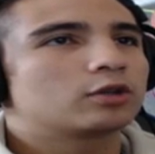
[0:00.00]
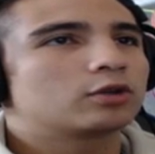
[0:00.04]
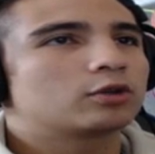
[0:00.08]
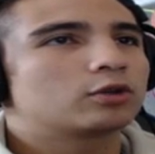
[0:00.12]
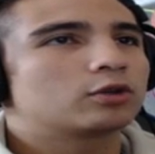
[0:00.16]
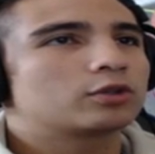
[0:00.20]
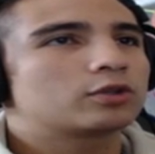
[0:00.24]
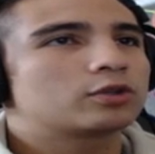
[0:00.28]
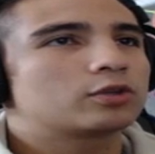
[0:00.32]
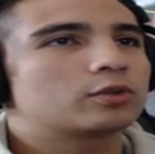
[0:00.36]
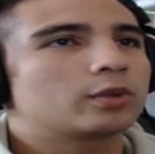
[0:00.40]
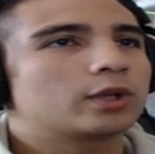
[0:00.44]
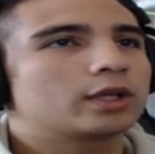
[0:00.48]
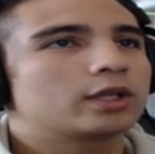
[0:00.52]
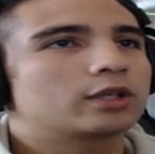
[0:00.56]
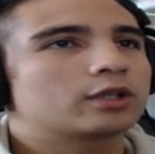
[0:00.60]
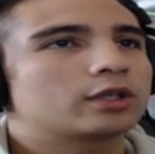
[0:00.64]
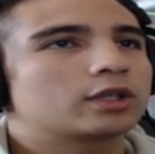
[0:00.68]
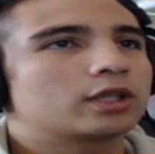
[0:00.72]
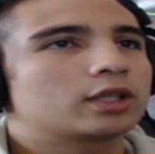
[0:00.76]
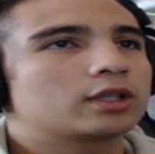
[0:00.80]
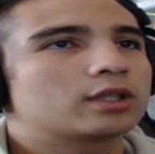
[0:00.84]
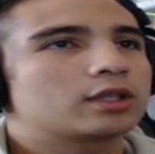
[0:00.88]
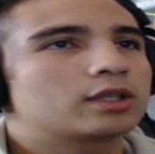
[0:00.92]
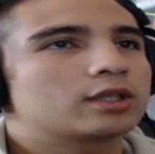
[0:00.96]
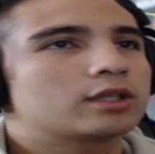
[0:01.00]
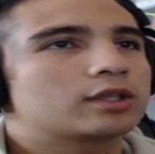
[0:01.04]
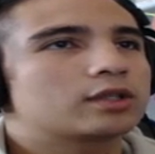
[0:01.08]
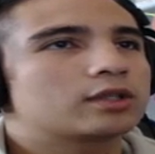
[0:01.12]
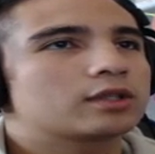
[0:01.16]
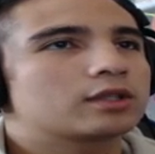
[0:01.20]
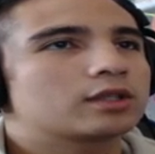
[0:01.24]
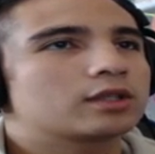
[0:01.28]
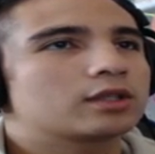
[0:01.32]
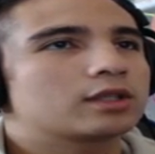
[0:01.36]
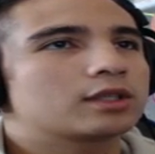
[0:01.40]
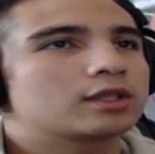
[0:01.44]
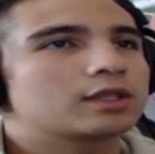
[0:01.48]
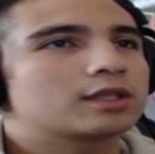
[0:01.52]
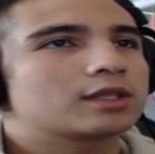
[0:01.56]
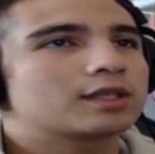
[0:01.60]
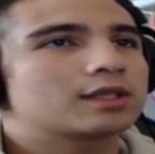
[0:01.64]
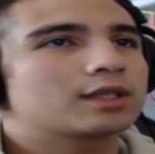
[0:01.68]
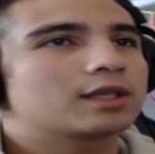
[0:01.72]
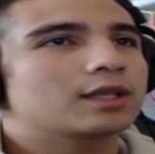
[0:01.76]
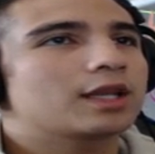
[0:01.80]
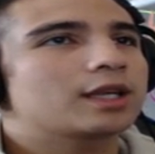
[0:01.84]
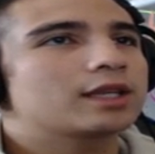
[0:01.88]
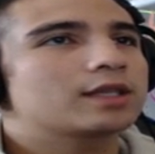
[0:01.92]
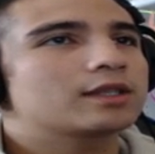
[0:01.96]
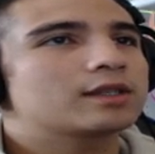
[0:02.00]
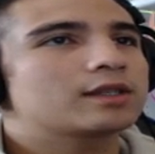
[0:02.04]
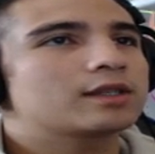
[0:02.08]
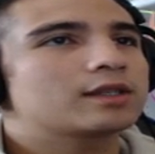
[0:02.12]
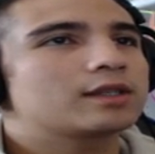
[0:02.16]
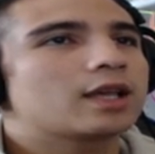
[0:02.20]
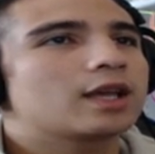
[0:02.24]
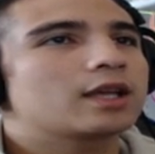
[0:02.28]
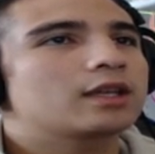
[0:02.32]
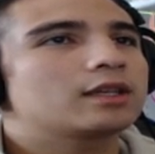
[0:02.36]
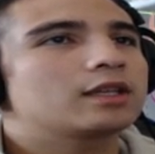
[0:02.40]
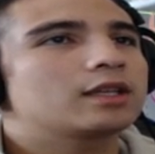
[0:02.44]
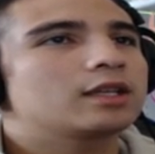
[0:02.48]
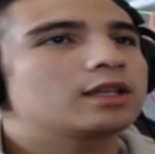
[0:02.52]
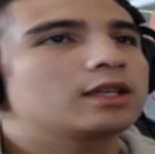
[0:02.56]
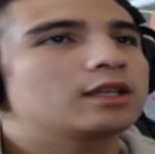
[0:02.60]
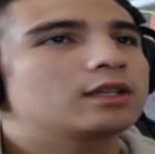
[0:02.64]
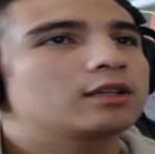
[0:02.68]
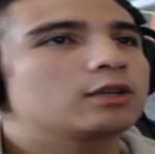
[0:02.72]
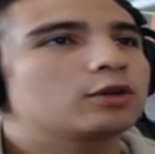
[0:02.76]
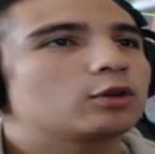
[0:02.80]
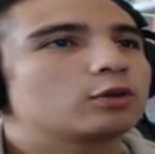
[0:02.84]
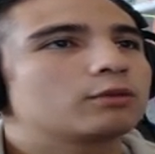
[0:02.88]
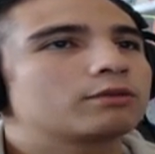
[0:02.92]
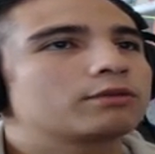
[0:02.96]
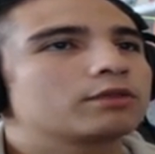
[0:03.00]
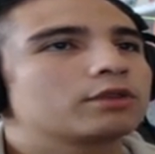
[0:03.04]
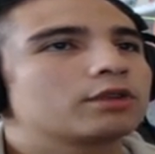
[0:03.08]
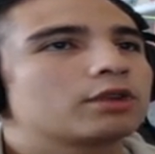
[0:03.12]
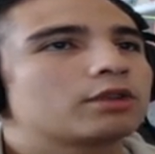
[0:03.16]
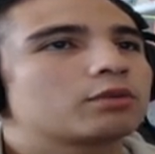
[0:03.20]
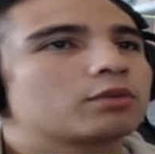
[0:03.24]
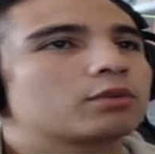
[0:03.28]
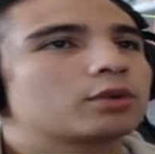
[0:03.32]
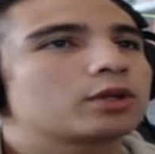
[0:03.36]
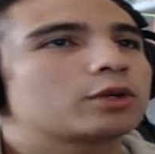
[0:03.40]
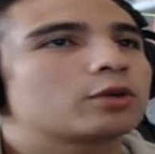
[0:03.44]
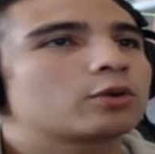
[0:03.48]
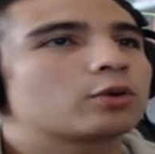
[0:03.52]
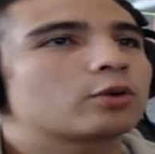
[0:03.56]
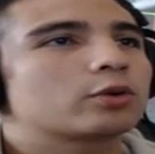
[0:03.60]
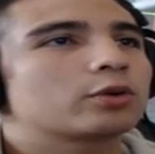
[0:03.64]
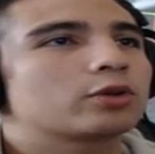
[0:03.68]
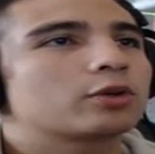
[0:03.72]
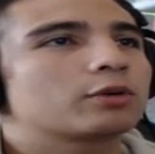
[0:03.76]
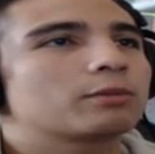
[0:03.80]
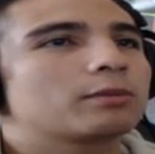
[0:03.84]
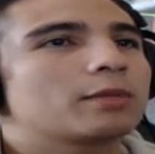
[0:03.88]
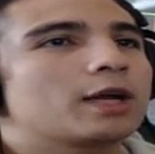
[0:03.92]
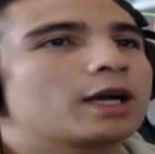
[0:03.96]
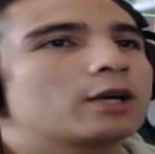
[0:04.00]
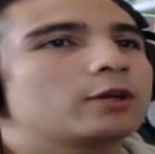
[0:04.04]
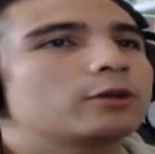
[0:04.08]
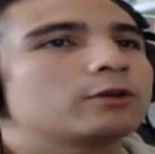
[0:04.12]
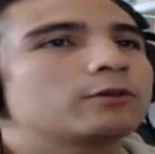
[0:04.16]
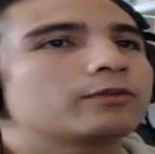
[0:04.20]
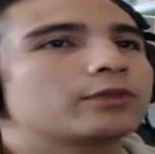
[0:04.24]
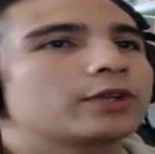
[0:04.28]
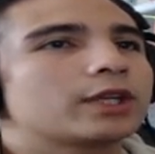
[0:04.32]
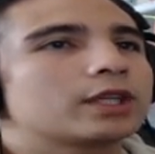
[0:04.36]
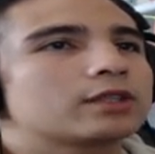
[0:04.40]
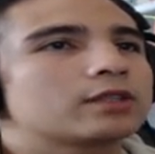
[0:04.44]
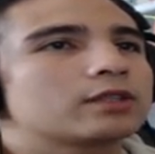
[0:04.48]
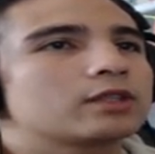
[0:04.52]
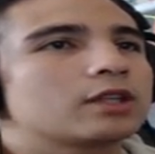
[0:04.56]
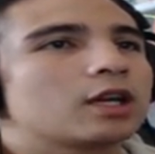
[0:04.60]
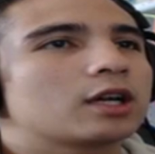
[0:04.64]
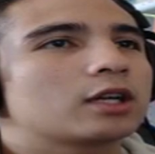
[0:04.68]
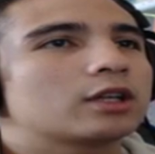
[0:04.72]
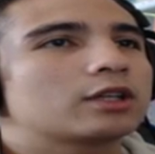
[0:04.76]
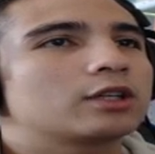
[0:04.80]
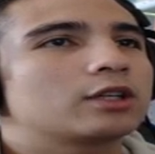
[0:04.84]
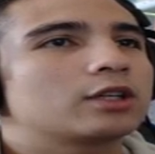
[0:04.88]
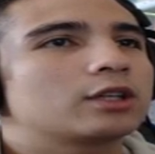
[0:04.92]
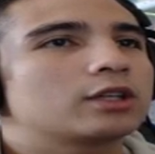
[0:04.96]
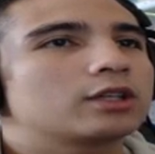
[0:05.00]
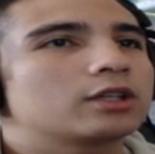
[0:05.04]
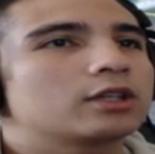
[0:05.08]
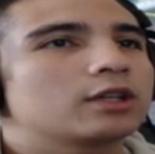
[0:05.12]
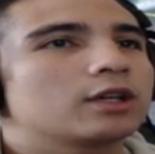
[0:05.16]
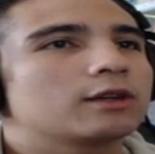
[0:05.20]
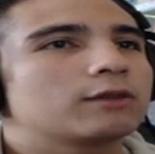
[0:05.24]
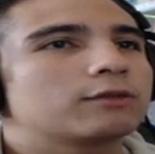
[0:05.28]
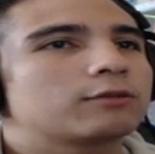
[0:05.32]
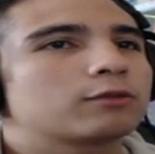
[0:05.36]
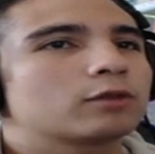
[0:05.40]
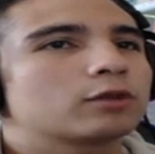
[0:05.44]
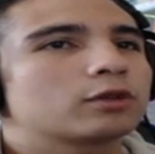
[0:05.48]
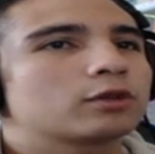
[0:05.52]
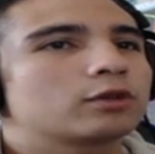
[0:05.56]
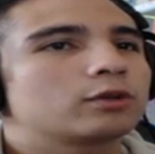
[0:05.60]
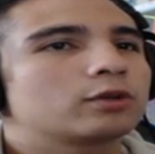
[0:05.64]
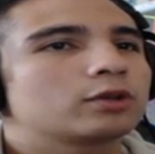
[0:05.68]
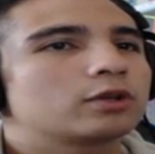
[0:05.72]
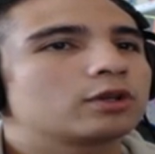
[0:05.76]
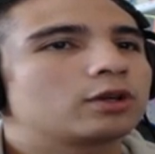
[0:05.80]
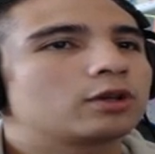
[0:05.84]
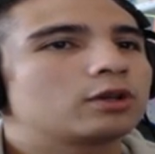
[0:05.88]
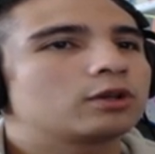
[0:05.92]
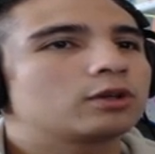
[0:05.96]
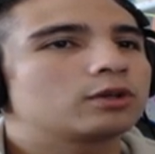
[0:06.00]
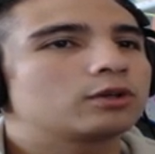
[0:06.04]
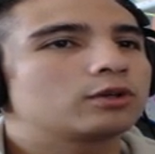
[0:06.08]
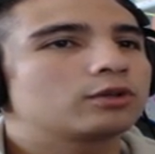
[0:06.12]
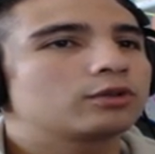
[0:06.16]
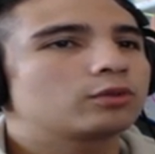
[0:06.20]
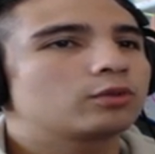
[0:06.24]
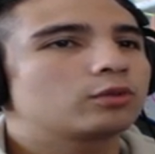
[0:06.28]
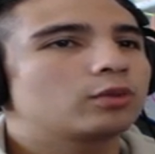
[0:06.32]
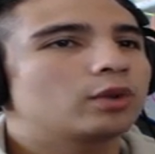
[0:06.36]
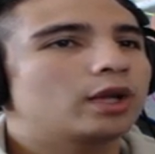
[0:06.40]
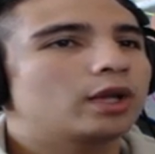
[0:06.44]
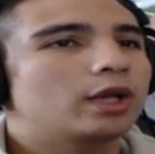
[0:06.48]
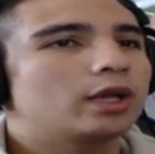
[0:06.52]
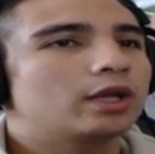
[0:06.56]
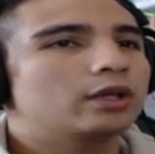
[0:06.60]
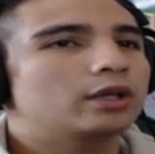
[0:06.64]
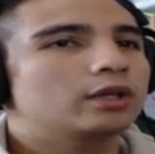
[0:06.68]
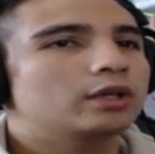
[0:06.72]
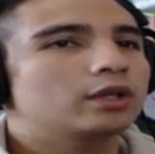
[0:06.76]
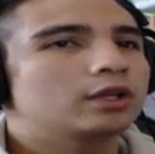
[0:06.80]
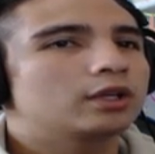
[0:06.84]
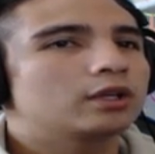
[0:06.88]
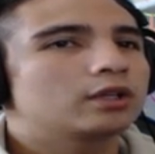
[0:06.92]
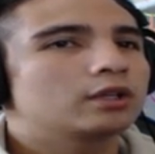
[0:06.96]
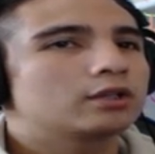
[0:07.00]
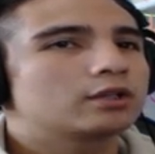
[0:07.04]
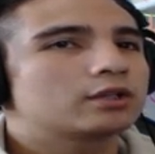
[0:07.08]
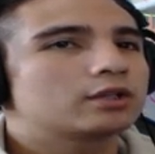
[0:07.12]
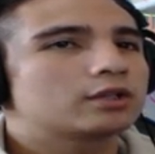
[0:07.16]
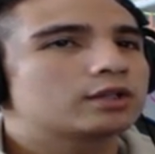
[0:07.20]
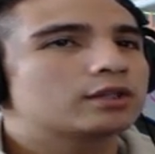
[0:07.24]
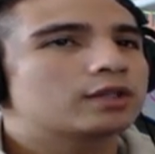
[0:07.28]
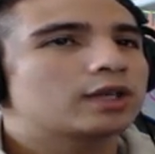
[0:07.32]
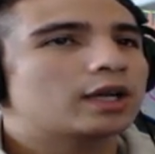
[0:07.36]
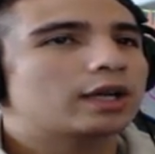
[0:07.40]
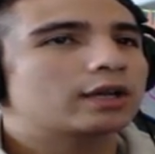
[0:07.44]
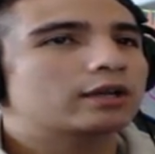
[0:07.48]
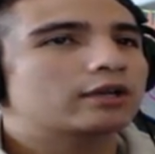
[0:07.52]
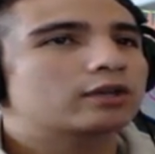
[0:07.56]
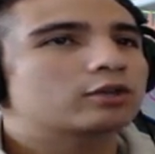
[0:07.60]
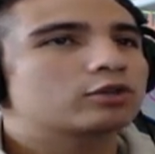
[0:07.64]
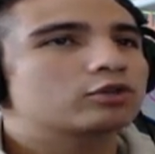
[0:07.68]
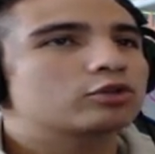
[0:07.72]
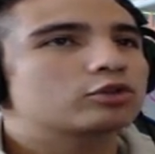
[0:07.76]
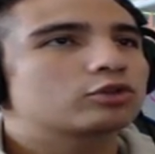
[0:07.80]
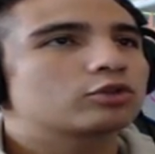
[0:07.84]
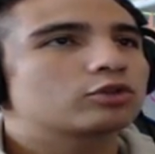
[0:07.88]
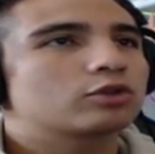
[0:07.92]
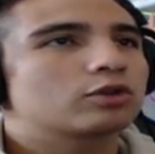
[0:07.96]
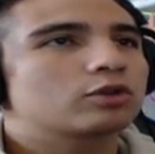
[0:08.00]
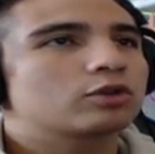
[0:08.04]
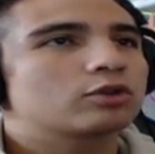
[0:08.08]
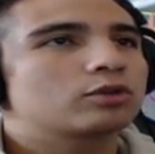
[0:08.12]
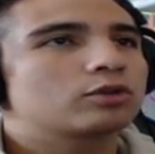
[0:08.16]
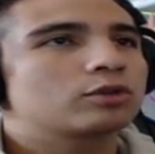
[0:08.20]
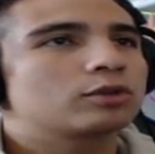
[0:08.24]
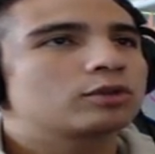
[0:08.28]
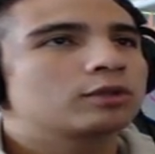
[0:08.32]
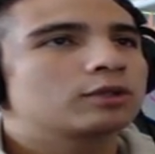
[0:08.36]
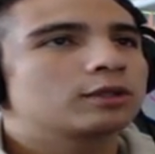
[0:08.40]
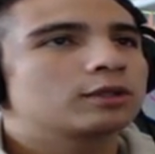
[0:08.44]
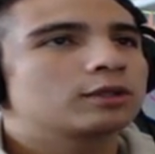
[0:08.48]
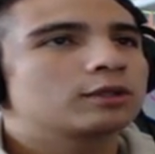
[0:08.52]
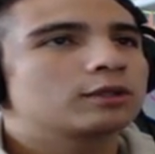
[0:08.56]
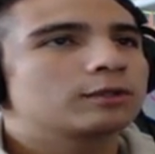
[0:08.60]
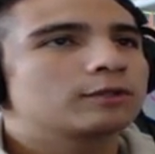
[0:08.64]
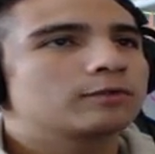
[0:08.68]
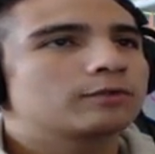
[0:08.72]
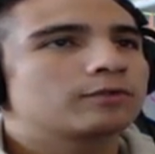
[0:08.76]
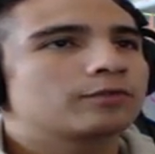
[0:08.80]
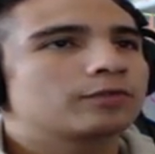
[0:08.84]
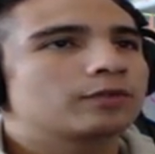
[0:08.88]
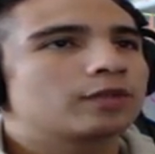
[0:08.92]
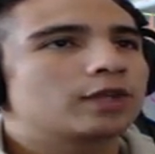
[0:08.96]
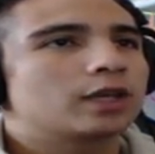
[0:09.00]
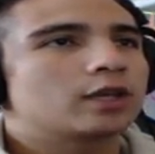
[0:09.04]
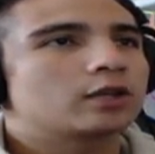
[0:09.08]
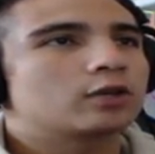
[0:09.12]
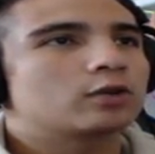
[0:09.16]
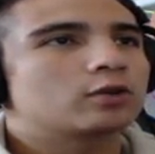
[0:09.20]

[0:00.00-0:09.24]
Josue, look at this. Slices that knee over to 3/4 mount. That's not good enough. We're going all the way to side control. And